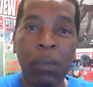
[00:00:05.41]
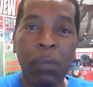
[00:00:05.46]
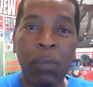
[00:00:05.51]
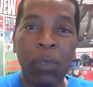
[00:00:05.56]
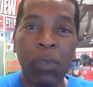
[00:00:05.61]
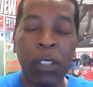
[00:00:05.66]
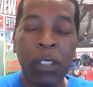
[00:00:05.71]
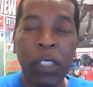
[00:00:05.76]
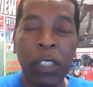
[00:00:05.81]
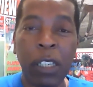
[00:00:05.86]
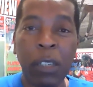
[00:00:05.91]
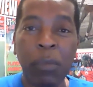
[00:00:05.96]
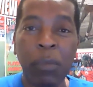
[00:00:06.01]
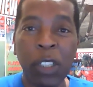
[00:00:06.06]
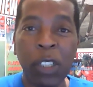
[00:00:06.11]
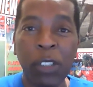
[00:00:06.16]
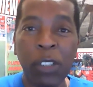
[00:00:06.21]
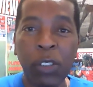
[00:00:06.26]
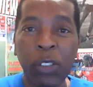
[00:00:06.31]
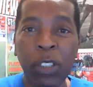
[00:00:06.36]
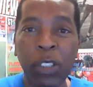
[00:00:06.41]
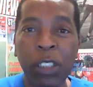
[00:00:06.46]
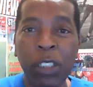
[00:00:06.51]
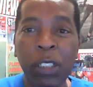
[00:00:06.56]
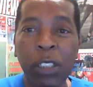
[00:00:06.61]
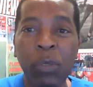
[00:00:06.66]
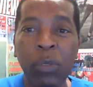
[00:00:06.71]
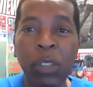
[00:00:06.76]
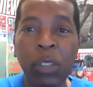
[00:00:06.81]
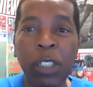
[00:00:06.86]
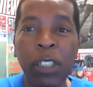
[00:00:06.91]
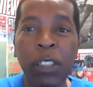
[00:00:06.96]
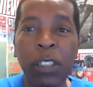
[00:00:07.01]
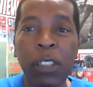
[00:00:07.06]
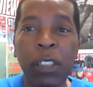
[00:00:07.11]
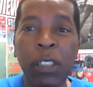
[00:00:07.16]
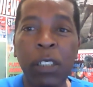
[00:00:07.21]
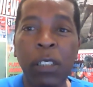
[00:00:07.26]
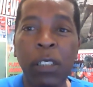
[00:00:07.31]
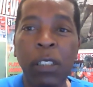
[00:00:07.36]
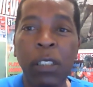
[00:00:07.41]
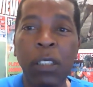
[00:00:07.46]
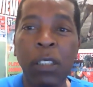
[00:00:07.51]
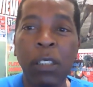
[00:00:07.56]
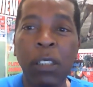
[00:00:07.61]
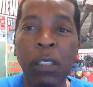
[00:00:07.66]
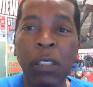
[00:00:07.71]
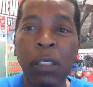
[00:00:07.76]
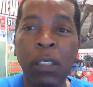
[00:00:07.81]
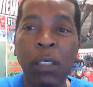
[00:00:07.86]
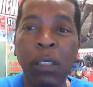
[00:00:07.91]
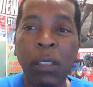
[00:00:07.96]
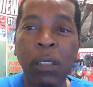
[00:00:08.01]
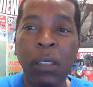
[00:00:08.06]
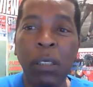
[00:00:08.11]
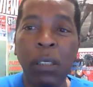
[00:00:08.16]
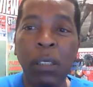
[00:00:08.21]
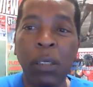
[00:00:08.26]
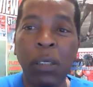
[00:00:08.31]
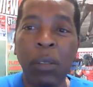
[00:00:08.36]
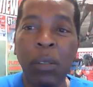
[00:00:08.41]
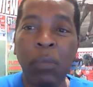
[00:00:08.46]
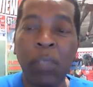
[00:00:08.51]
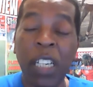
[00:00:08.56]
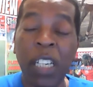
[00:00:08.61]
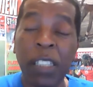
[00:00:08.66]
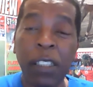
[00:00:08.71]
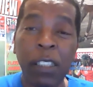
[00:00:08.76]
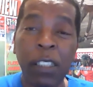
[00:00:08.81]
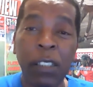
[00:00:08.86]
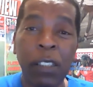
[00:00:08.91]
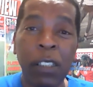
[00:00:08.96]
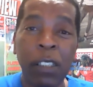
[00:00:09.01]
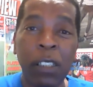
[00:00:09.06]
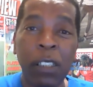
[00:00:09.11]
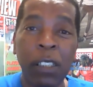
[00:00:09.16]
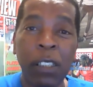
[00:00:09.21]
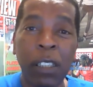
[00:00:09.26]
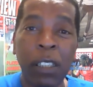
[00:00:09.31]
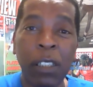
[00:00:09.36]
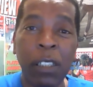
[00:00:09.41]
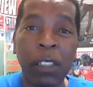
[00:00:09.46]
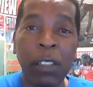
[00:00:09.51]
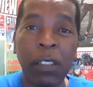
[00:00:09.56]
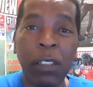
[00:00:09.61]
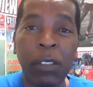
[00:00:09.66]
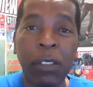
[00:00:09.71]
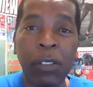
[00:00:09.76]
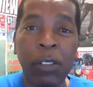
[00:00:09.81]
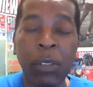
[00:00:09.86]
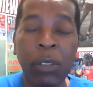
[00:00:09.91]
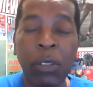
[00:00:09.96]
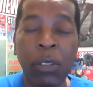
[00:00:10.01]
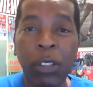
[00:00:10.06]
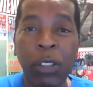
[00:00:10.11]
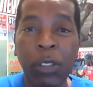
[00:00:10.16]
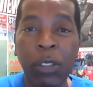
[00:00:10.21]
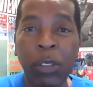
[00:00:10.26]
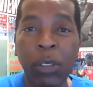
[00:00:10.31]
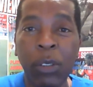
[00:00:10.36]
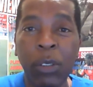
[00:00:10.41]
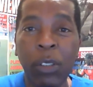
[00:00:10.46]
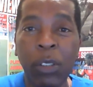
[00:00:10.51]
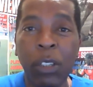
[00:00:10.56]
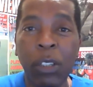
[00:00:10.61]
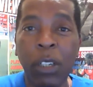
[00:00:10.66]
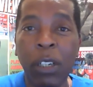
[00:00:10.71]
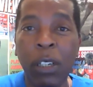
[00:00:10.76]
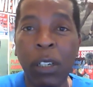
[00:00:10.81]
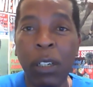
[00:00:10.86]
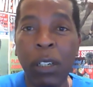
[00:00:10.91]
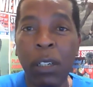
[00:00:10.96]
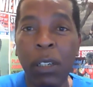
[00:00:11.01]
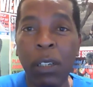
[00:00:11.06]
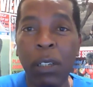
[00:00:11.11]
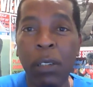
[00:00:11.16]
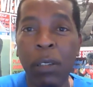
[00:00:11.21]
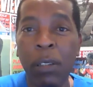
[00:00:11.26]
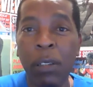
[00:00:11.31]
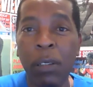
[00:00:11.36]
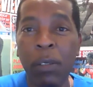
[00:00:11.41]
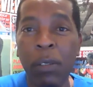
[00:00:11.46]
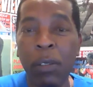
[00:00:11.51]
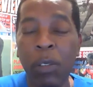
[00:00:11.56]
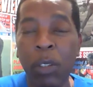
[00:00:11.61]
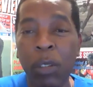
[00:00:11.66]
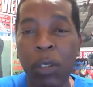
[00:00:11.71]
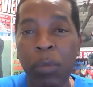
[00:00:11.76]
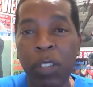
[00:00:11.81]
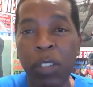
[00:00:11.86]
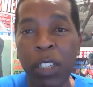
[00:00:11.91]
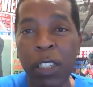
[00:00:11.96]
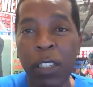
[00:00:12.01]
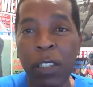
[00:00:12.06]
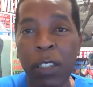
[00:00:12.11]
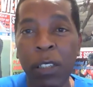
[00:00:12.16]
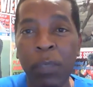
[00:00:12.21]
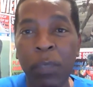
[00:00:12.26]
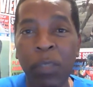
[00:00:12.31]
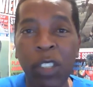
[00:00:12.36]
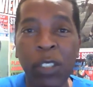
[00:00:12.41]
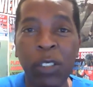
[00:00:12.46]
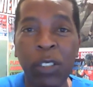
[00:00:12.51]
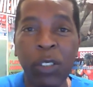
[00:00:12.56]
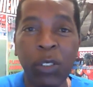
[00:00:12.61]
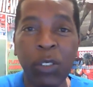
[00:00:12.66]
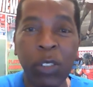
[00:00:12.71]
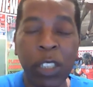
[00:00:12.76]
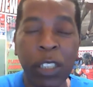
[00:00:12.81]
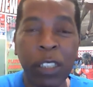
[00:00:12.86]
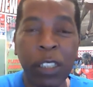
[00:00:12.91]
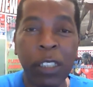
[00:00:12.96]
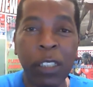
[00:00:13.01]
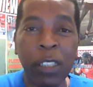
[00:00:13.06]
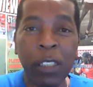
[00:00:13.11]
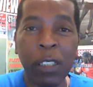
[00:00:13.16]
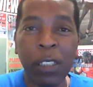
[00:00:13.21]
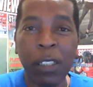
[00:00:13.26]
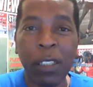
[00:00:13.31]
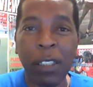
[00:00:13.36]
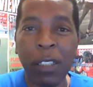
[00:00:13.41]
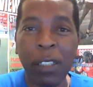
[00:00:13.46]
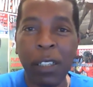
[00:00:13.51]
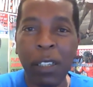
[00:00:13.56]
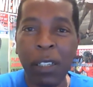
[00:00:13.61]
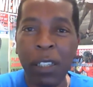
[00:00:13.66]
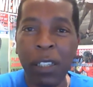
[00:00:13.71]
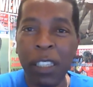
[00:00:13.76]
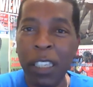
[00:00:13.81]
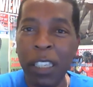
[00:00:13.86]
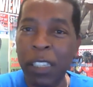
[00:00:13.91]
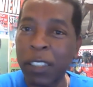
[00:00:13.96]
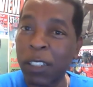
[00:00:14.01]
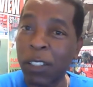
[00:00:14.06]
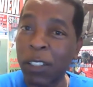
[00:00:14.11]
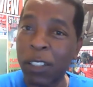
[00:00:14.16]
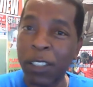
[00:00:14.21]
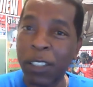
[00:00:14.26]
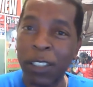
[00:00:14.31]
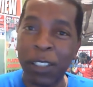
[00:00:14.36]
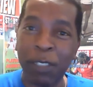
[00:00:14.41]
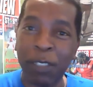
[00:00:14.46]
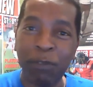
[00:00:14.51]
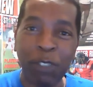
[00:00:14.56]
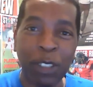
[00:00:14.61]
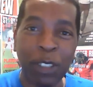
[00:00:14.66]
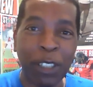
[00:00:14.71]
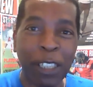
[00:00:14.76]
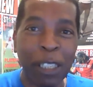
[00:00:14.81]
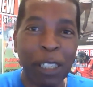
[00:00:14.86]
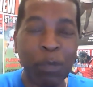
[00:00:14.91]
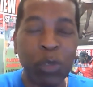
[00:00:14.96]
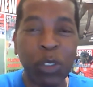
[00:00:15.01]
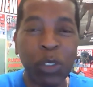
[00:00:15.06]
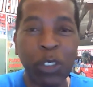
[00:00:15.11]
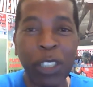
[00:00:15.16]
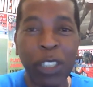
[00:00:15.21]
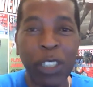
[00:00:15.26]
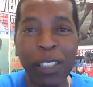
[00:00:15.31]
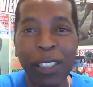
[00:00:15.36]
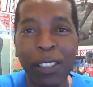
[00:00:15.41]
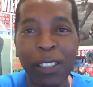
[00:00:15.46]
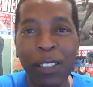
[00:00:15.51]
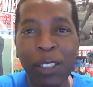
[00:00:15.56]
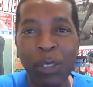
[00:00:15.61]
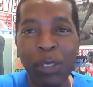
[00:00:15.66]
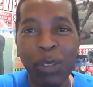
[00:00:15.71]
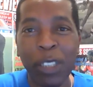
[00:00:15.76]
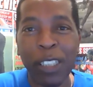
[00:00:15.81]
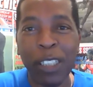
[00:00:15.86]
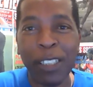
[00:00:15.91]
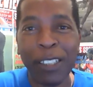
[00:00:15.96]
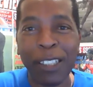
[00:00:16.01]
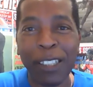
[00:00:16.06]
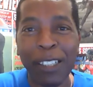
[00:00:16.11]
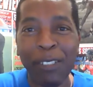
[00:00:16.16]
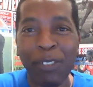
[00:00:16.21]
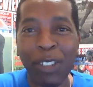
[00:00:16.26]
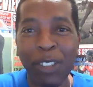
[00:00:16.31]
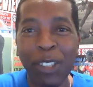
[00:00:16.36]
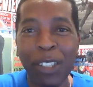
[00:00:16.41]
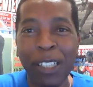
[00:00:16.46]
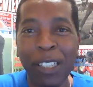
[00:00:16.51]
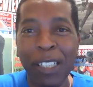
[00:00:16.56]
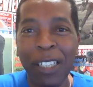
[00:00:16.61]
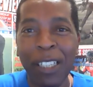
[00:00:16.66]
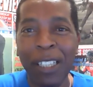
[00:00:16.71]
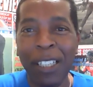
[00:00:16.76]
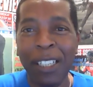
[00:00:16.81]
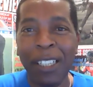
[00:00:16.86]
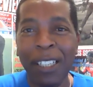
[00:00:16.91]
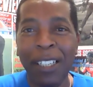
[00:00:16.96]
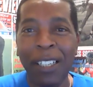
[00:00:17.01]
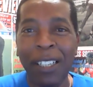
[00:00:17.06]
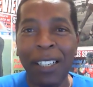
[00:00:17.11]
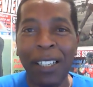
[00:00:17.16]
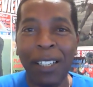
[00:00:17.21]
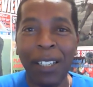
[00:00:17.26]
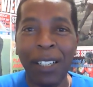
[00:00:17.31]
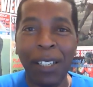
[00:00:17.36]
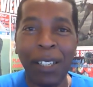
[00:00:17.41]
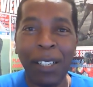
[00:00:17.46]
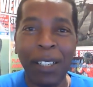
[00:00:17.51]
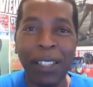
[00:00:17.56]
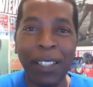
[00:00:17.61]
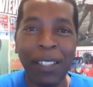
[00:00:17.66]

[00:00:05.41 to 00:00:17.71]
He's an administrator of one of the Masters League here in Toronto. He's been an administrator. He has a lot of different names, right, as you would discover. Uh,